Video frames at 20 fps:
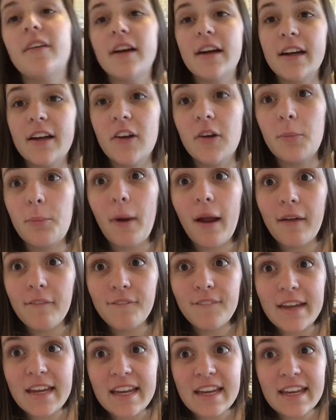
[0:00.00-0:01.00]
We're going to go to
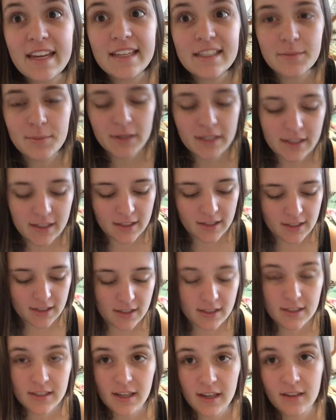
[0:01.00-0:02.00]
breakfast
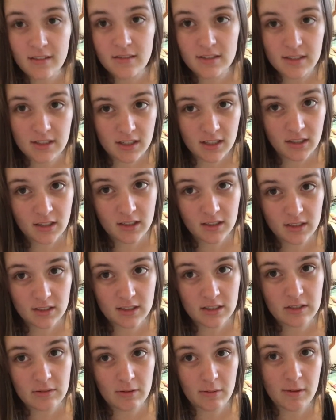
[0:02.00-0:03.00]
because I haven't seen her
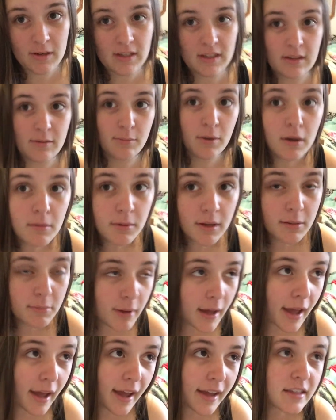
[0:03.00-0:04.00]
since we went to the
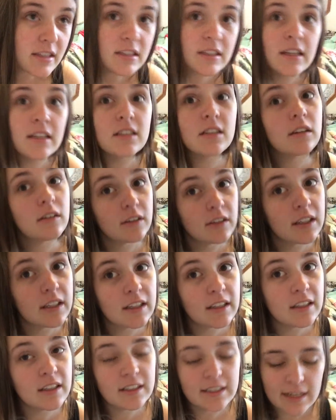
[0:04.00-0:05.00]
pumpkin patch and that's a
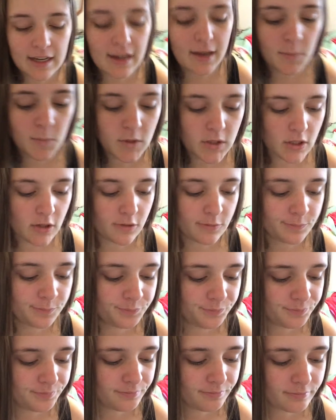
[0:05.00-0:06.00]
really long time, so...
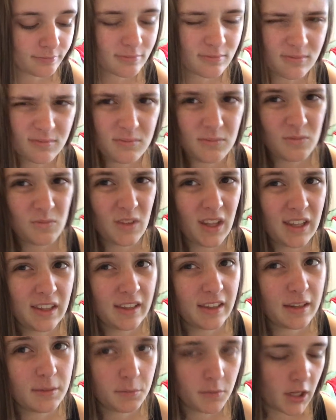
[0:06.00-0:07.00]

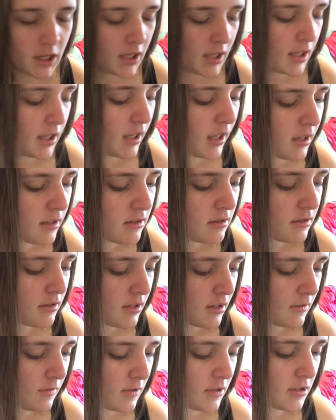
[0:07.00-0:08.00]
And then
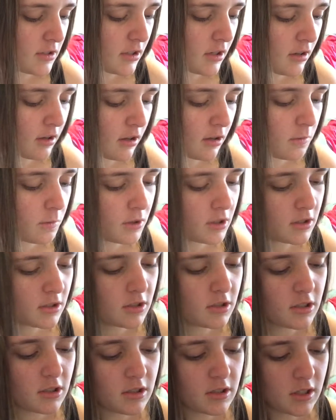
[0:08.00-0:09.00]
yesterday when she called me,
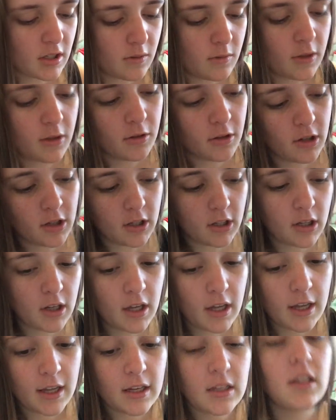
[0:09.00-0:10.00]
she said we were going to
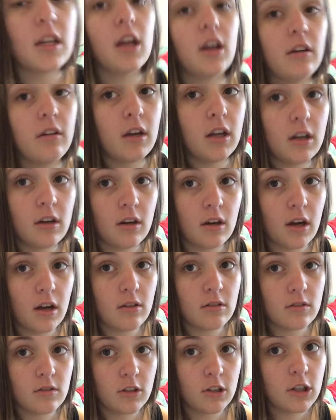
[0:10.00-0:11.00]
decorate her
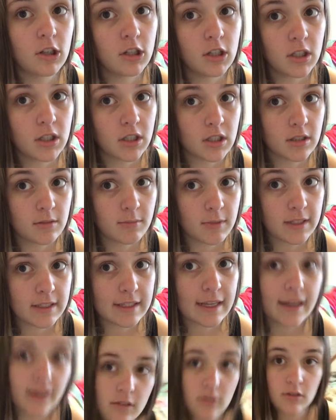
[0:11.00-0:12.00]
house for
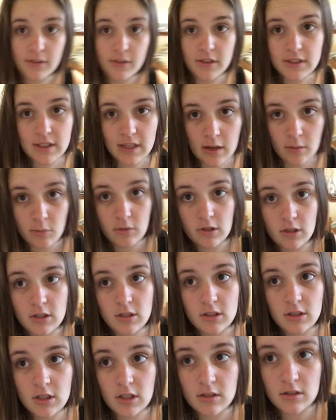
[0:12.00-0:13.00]
Christmas. I if that's
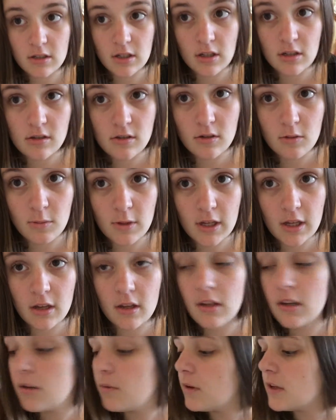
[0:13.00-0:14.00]
happening. She hasn't answered me yet.
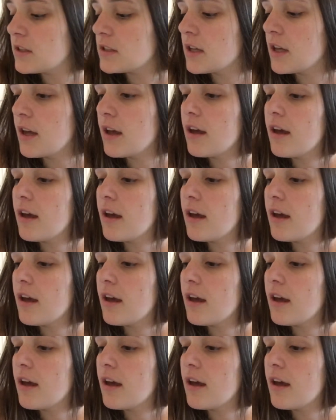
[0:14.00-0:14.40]
Anyways,